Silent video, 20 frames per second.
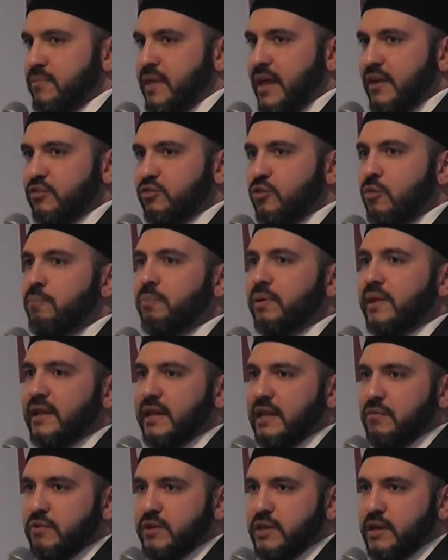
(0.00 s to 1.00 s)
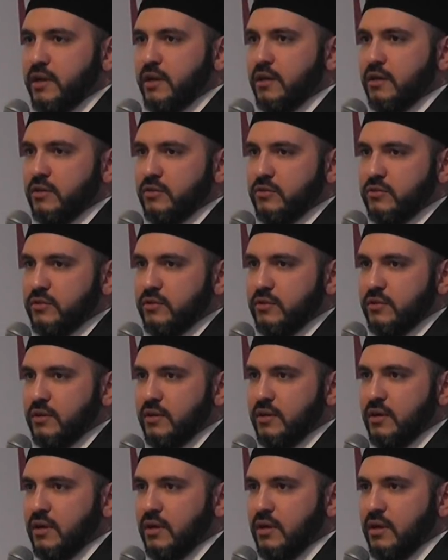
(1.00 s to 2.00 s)
That's completely ridiculous.
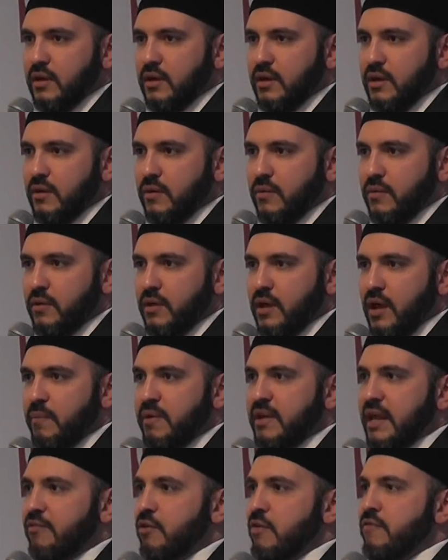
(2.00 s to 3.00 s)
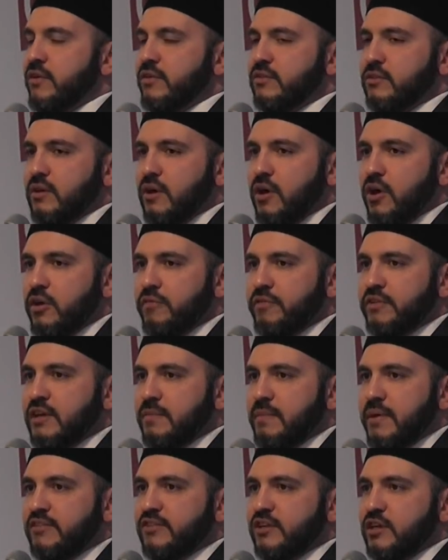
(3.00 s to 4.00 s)
I mean, have you ever heard of a
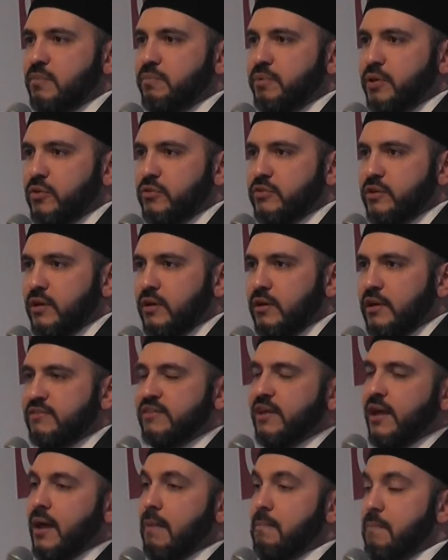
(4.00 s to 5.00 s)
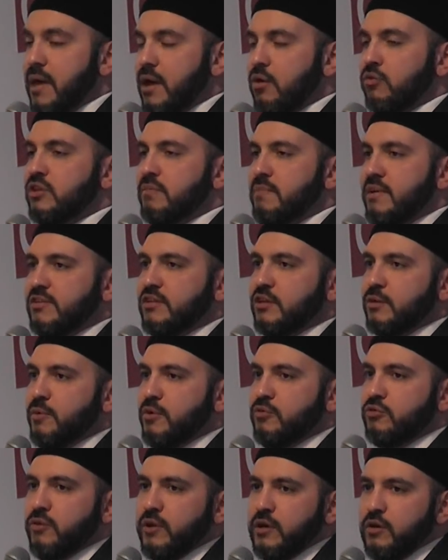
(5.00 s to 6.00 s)
domestic abuser, let's say a male domestic
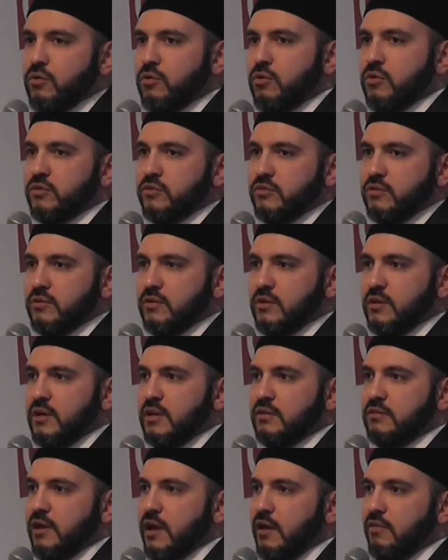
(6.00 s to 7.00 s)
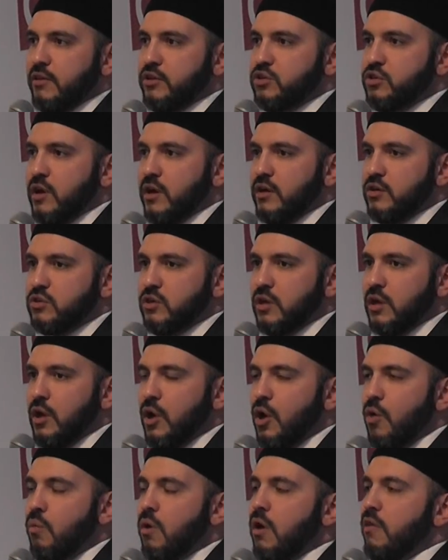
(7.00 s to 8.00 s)
abuser in court, telling the judge,
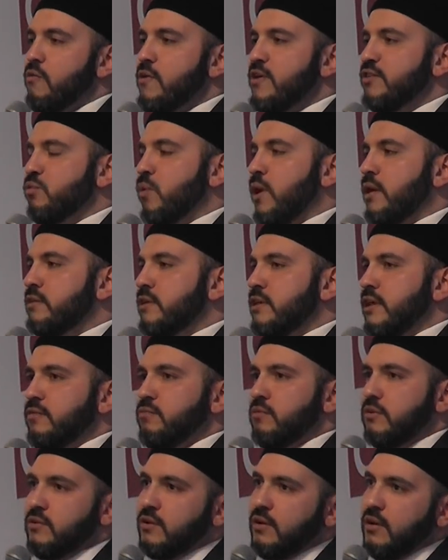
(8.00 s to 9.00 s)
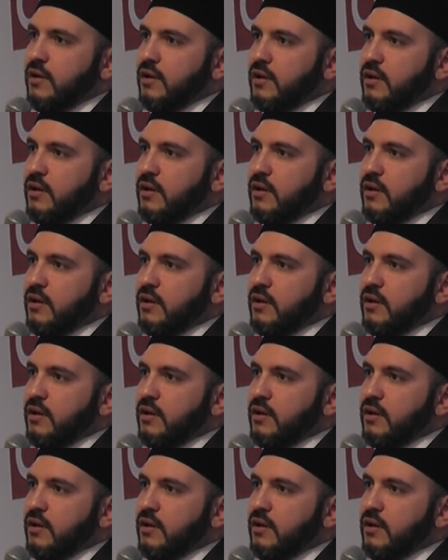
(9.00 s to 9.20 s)
well, the reason why I did it,